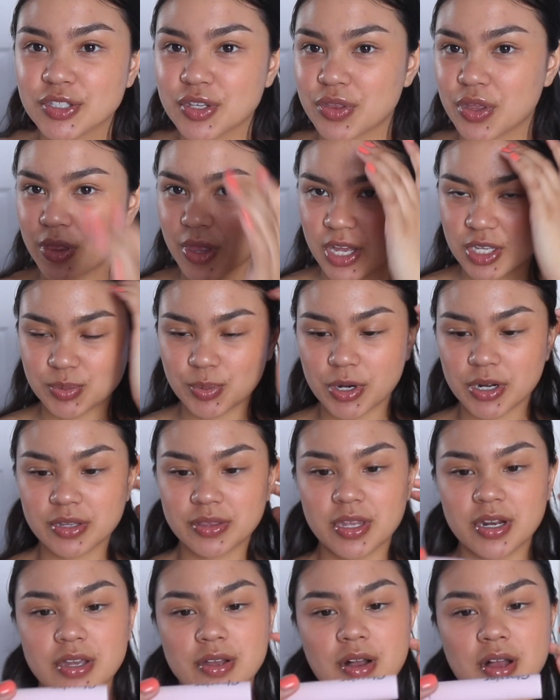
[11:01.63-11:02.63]
So the last product
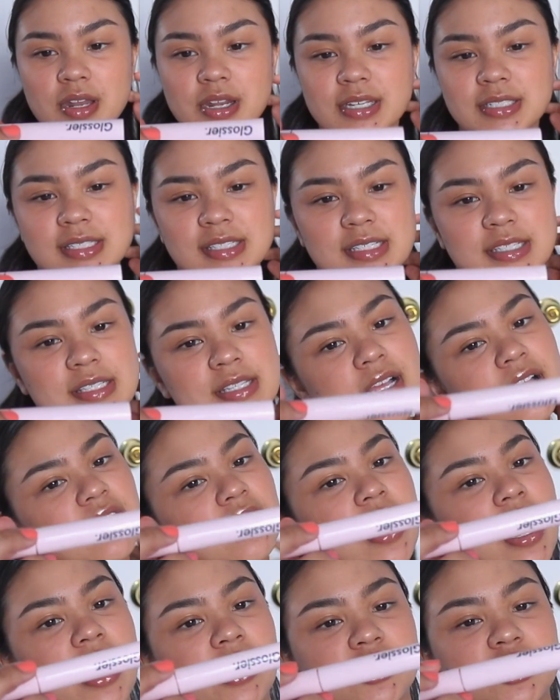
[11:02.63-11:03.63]
that I got is this
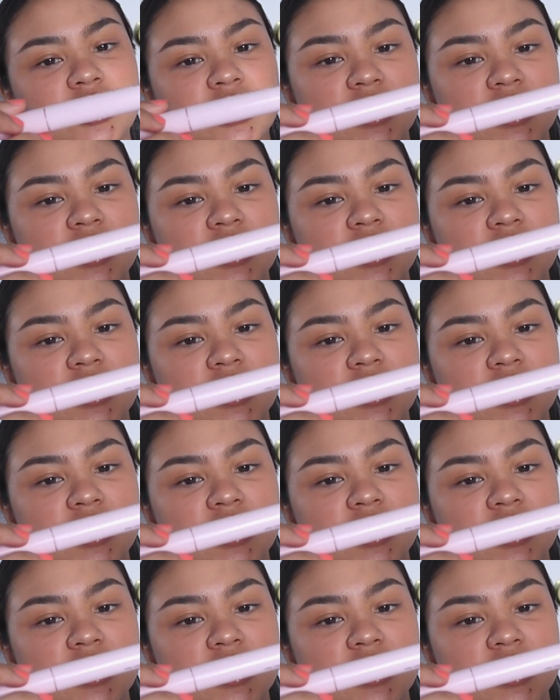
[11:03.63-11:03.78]
Lash